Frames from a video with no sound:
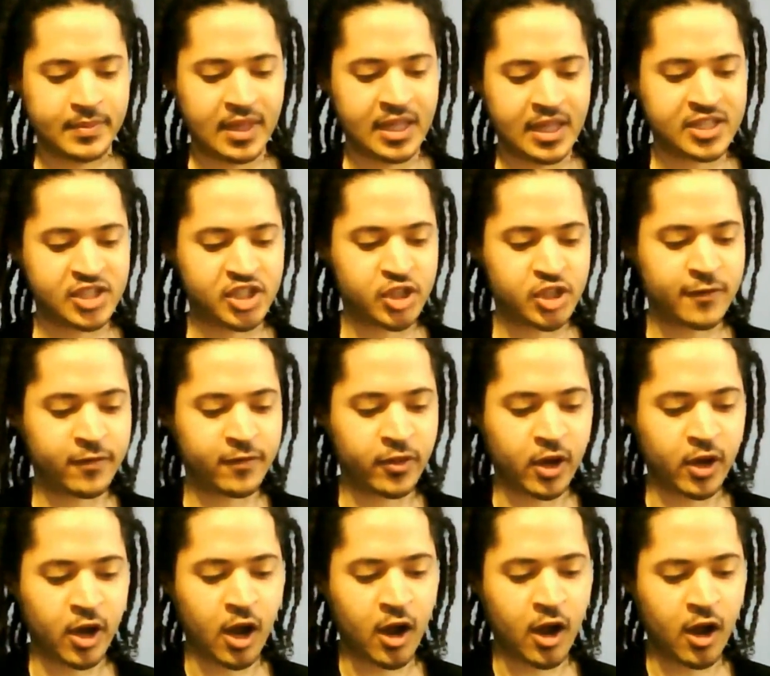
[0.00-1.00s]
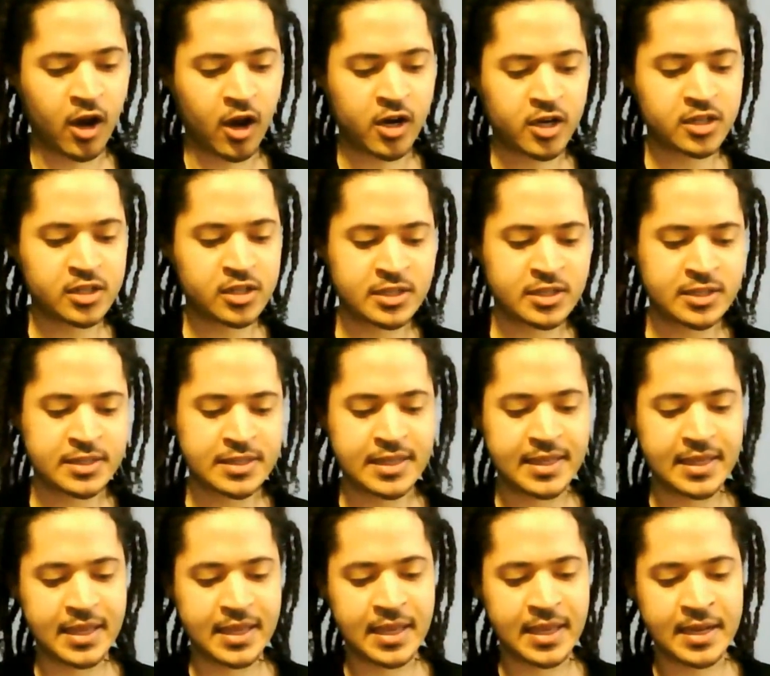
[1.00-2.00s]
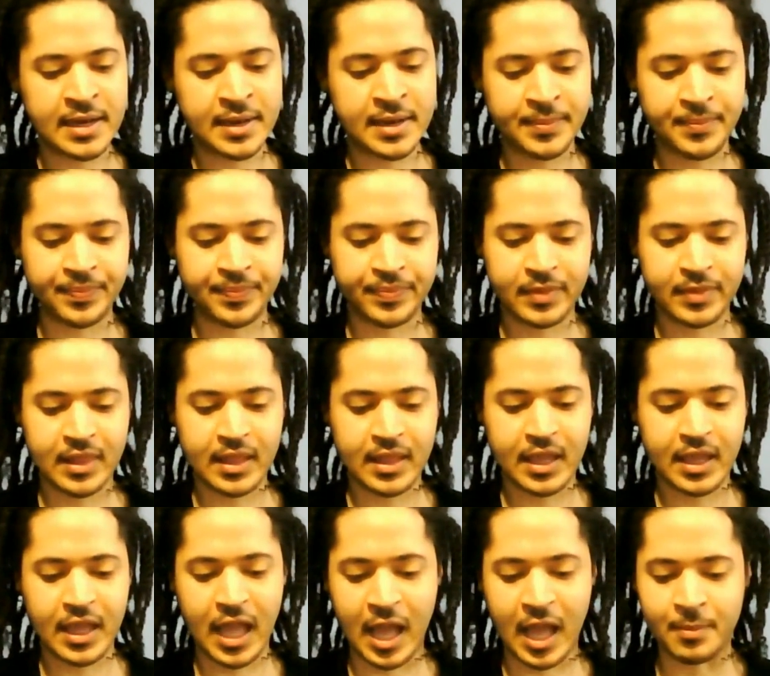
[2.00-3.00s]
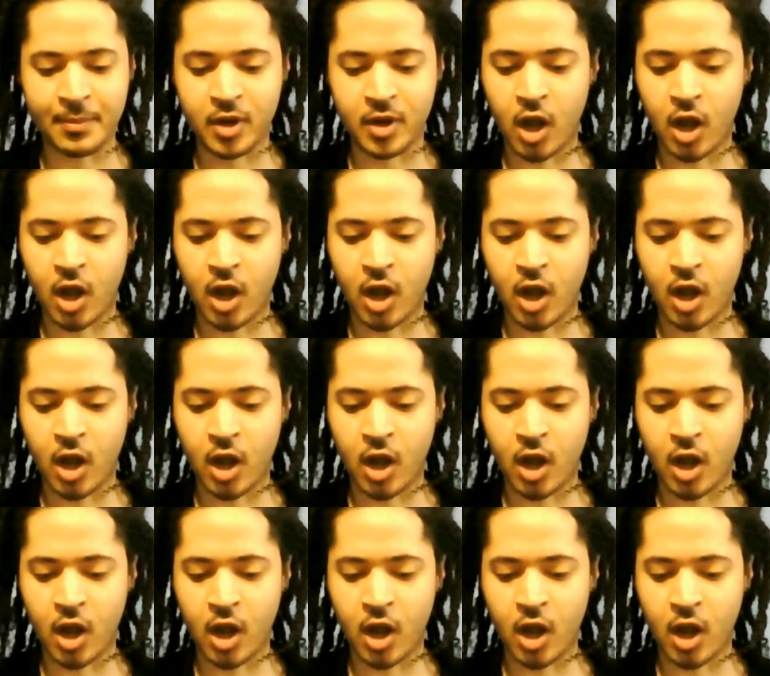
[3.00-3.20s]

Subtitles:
Let's shuffle the cards. I'm